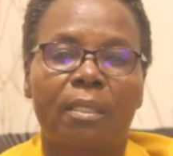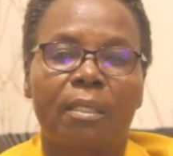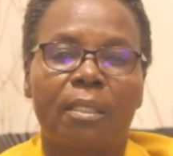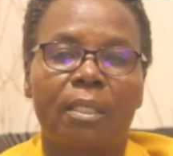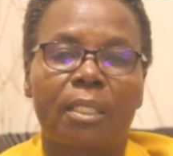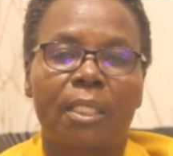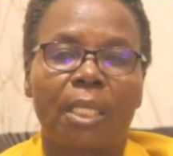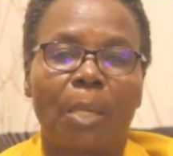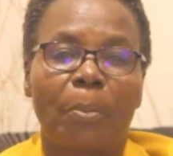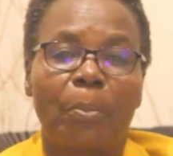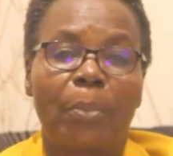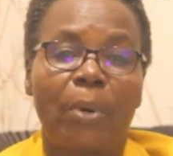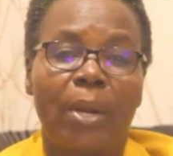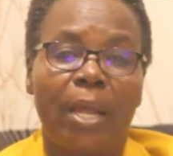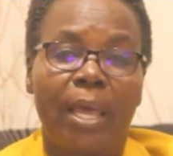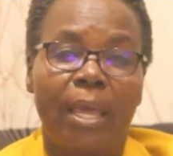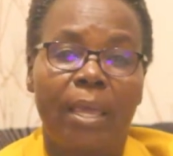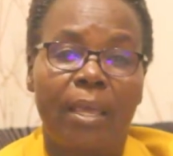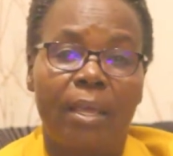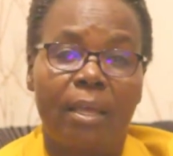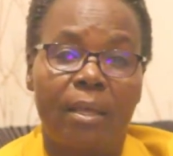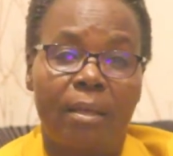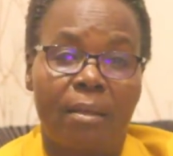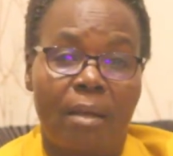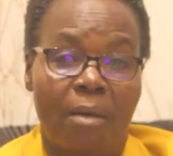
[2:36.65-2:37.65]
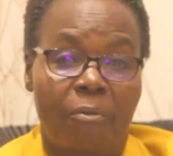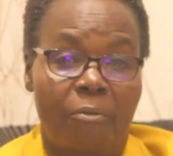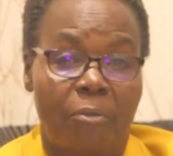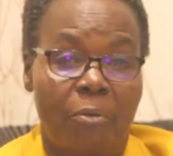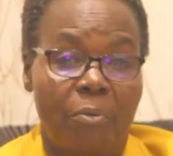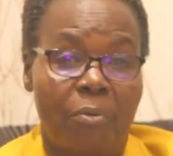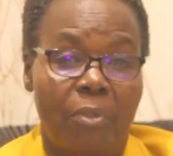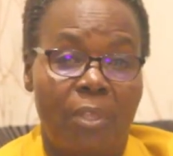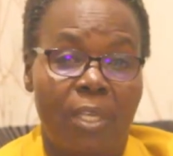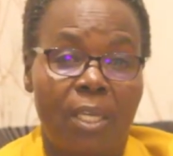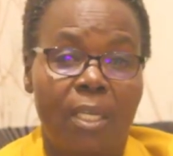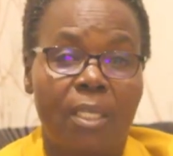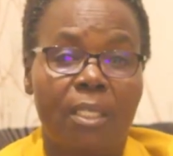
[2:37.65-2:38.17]
supplying a
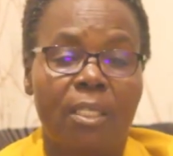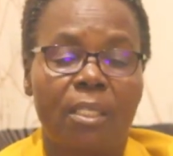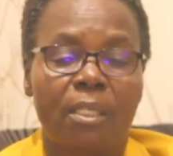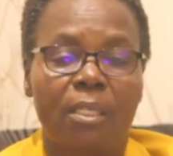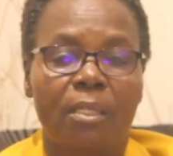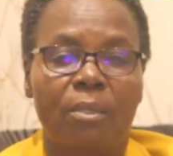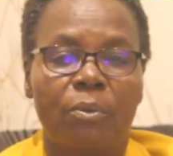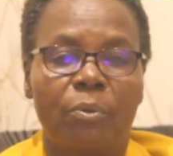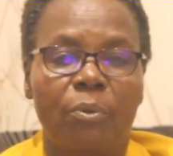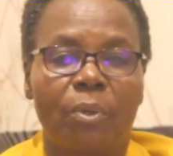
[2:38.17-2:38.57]
few things.